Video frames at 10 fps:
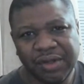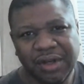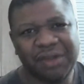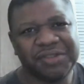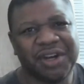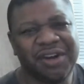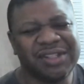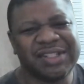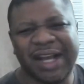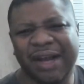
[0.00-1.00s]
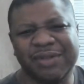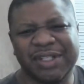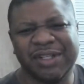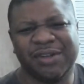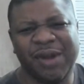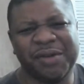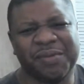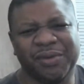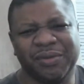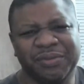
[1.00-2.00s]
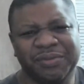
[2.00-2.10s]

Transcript: Oh, Dark Side was incredible.